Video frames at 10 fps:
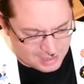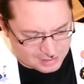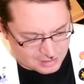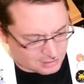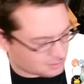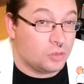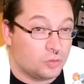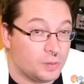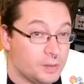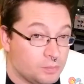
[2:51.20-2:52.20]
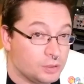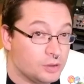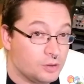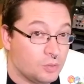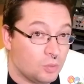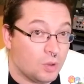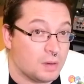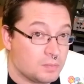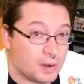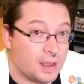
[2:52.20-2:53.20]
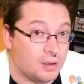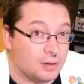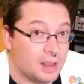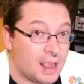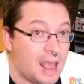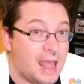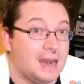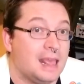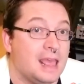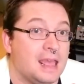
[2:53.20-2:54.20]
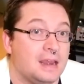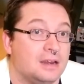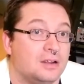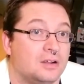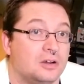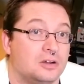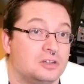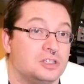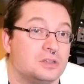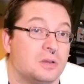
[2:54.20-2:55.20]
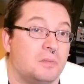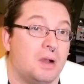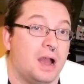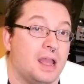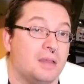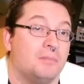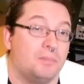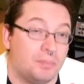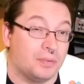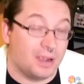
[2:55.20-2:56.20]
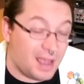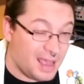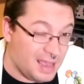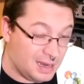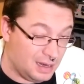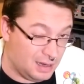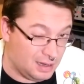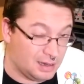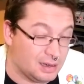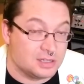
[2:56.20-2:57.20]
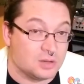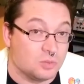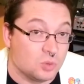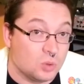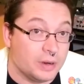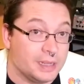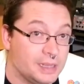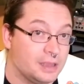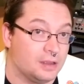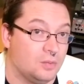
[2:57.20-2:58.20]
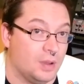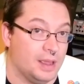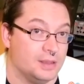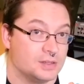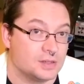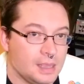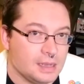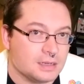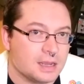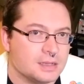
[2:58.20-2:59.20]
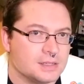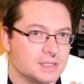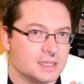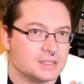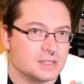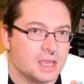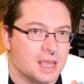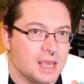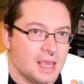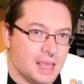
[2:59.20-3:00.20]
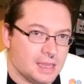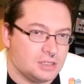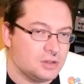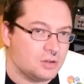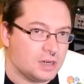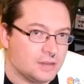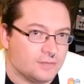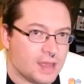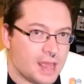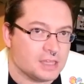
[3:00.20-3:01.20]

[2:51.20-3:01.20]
last. Three blue, one brown and it hurts my brain in some really good ways. He does this intuitive